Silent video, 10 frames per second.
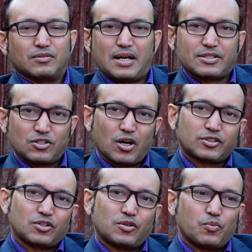As a
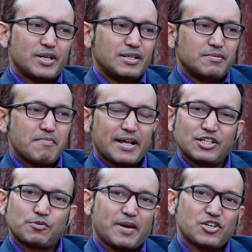doctor, we
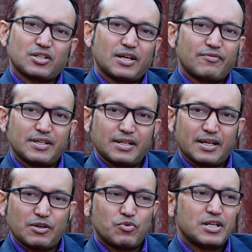manage patient every
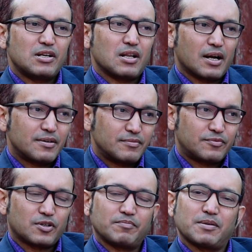day. We learn
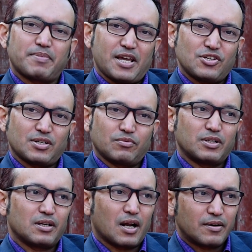from the patient. We
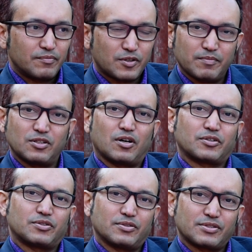learn from the
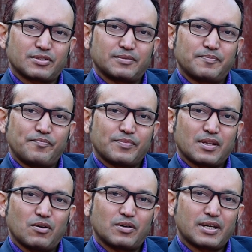doctors.
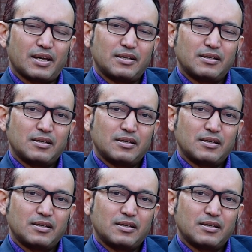Okay?